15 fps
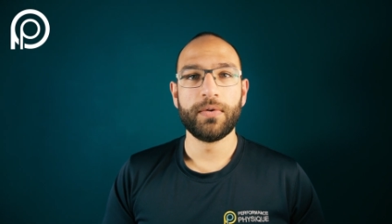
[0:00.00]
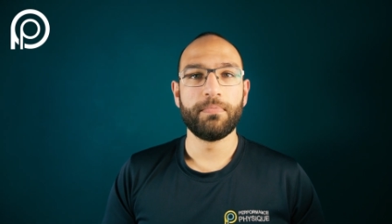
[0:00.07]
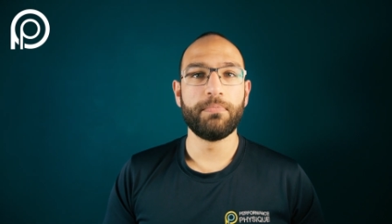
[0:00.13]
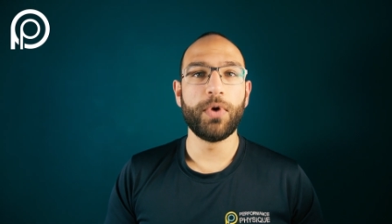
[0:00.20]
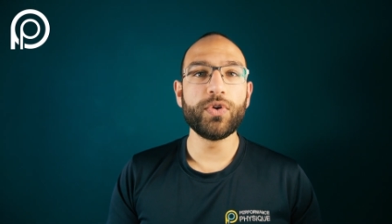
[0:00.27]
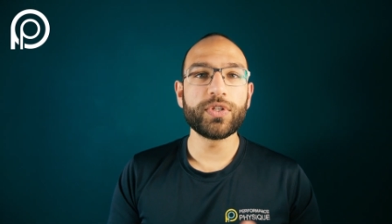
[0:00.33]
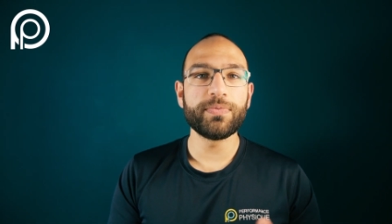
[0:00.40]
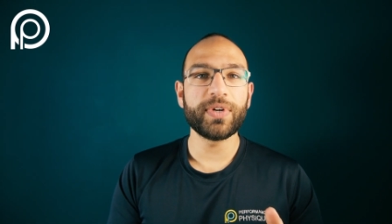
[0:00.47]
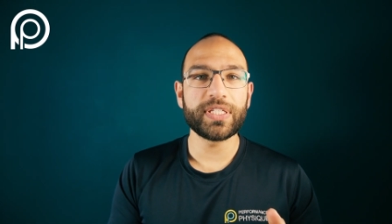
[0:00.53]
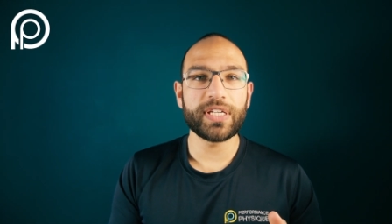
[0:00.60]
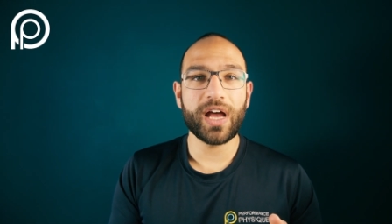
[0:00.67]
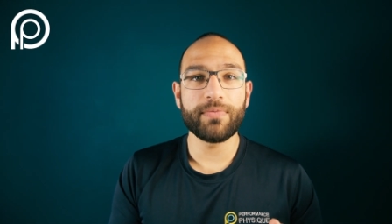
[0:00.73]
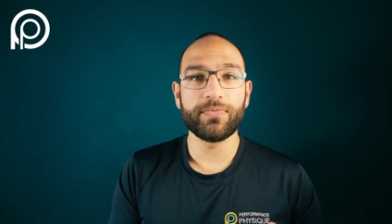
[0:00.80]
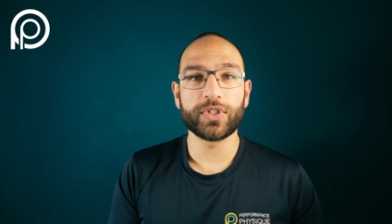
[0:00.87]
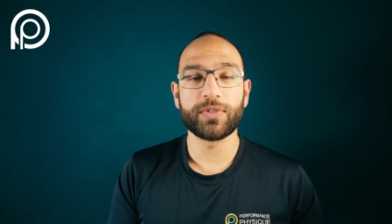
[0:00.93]
Most of my
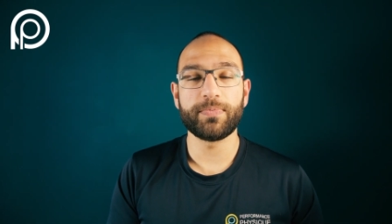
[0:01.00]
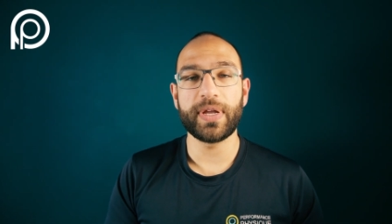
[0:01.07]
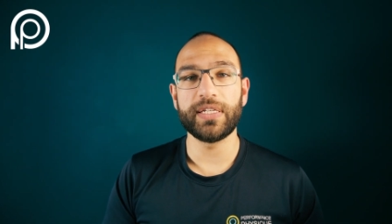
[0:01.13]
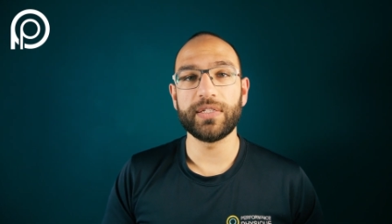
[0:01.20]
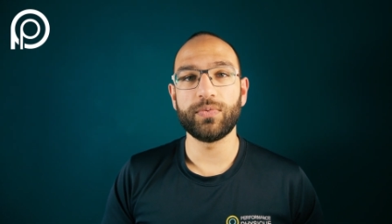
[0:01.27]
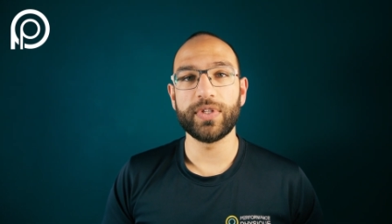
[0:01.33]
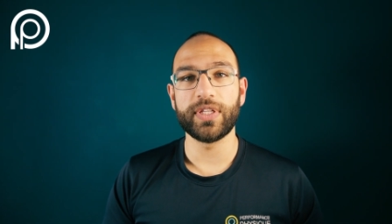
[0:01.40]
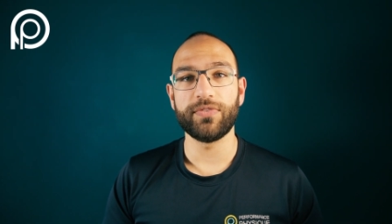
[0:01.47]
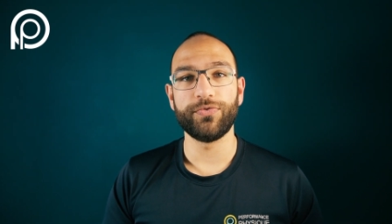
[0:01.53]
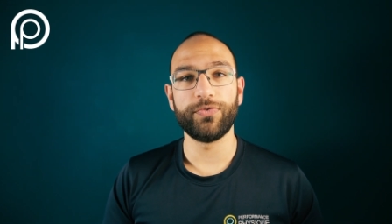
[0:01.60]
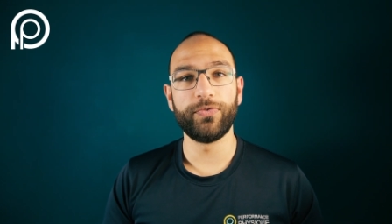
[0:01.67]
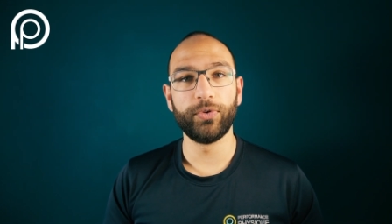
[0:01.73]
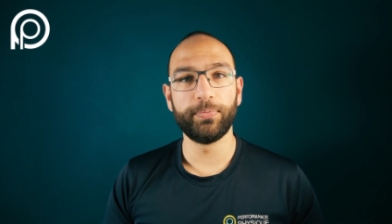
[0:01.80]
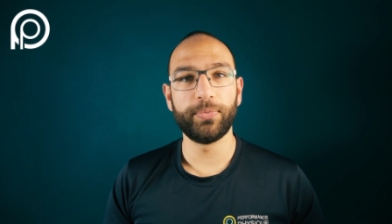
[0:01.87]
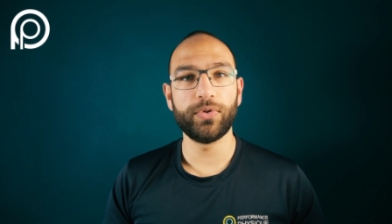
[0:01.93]
time was spent within
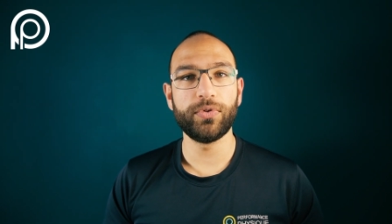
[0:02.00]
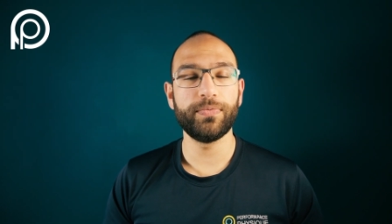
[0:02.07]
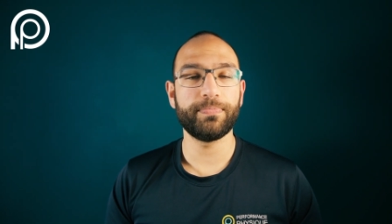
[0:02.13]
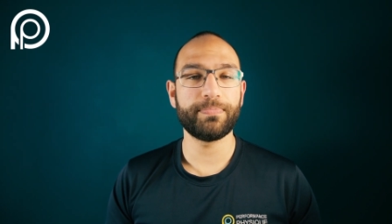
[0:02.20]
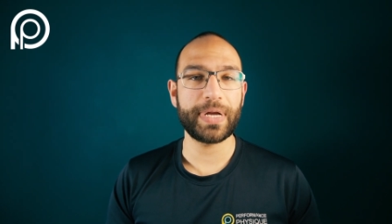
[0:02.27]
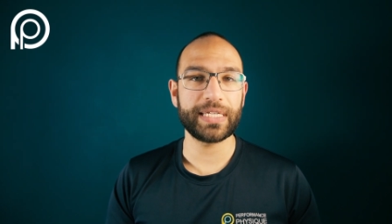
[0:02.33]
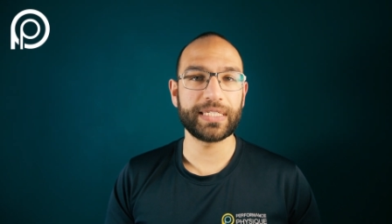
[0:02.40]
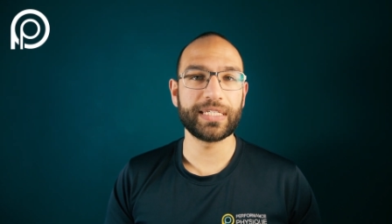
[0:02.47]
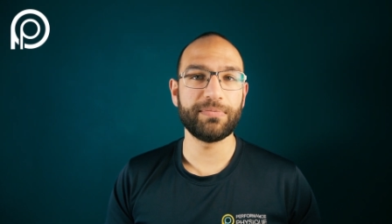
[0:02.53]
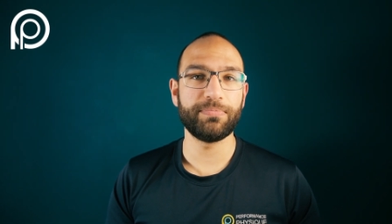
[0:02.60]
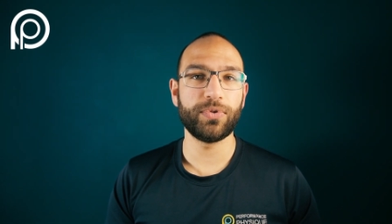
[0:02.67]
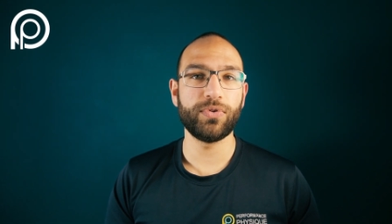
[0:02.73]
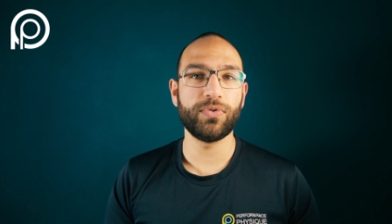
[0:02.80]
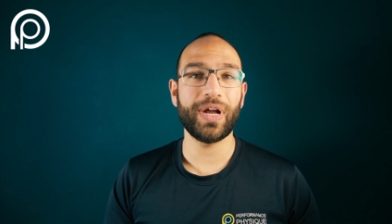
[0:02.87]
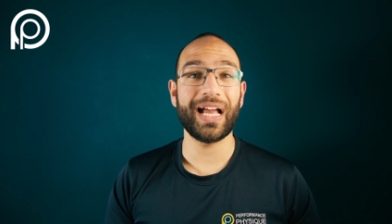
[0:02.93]
football,
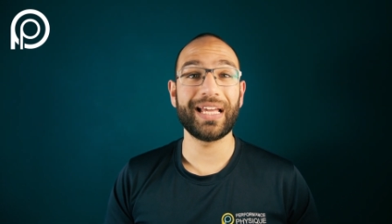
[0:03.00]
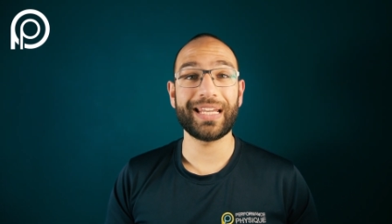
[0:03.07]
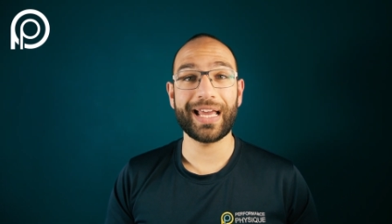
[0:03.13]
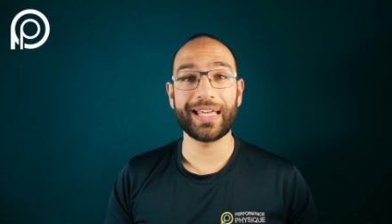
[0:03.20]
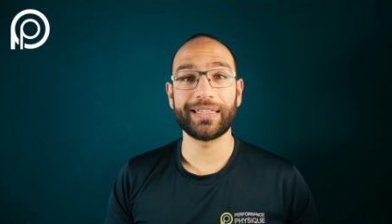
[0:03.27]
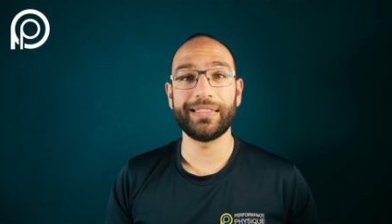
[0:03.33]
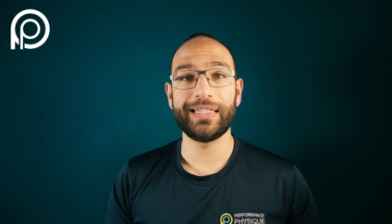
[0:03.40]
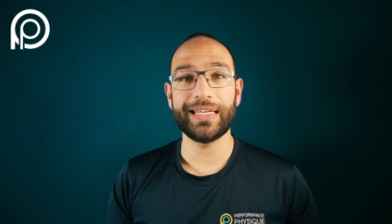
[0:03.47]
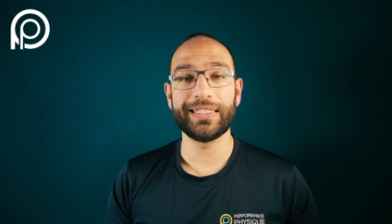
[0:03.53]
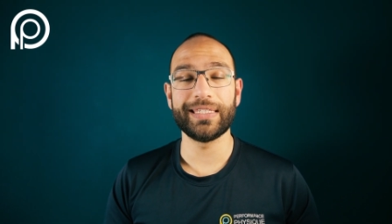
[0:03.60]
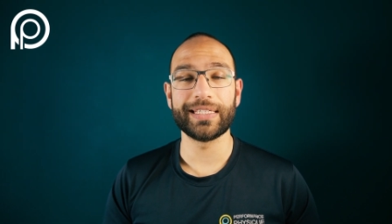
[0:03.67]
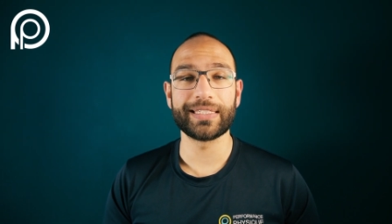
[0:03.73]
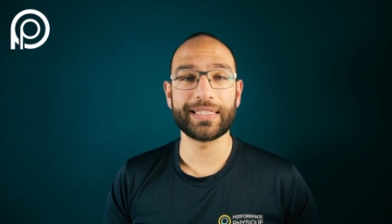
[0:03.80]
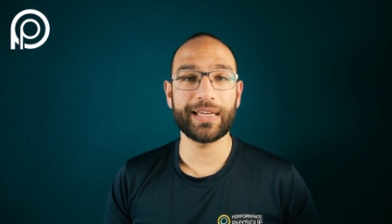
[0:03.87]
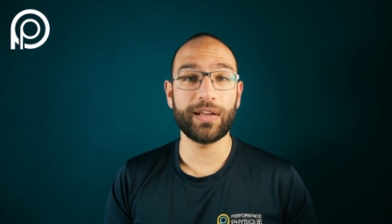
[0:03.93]
basketball, and
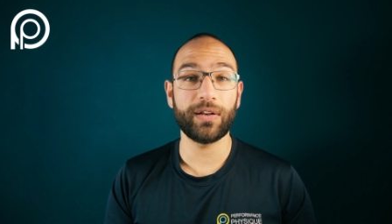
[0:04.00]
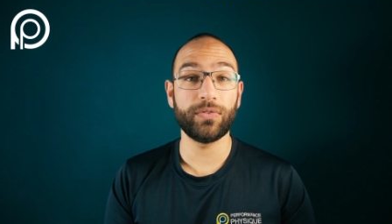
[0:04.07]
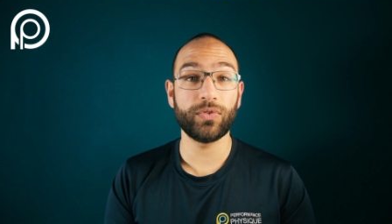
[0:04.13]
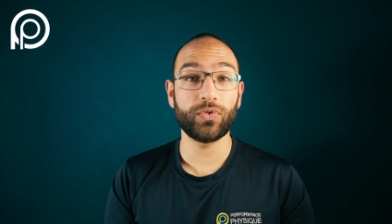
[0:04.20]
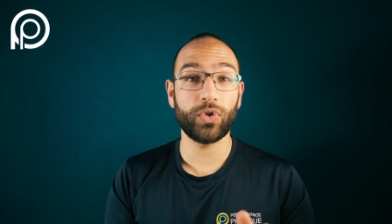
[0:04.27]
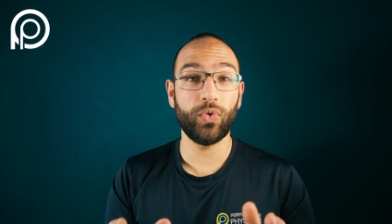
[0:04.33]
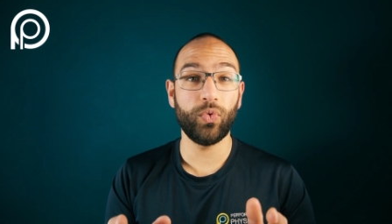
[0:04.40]
athletics. And